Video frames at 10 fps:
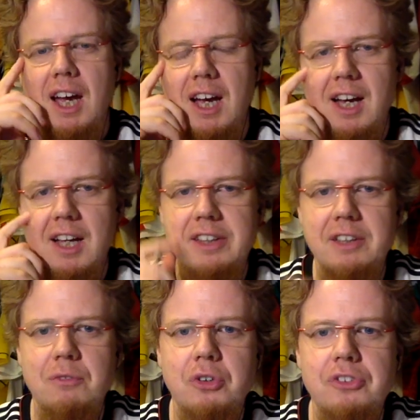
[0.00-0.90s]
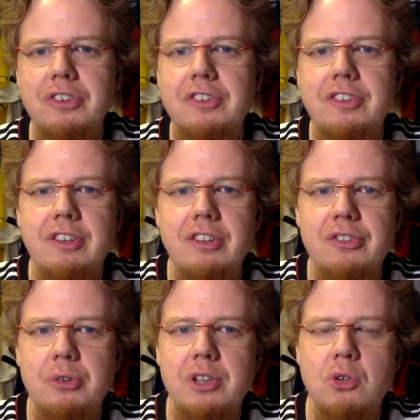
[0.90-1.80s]
uh, there wasn't uh,
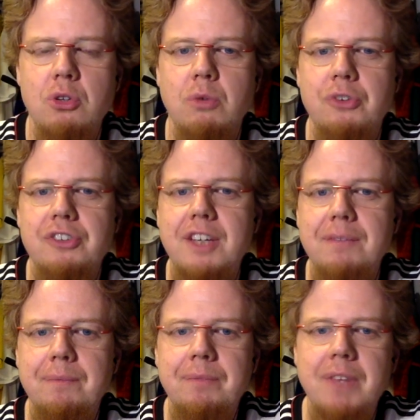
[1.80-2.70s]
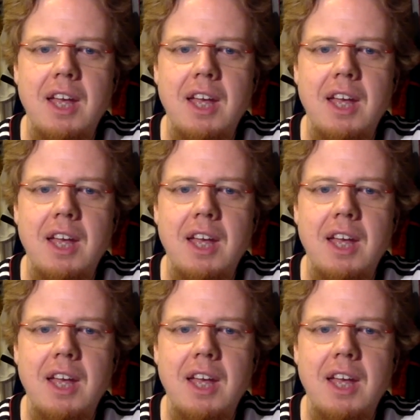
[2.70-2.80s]
so the goal was given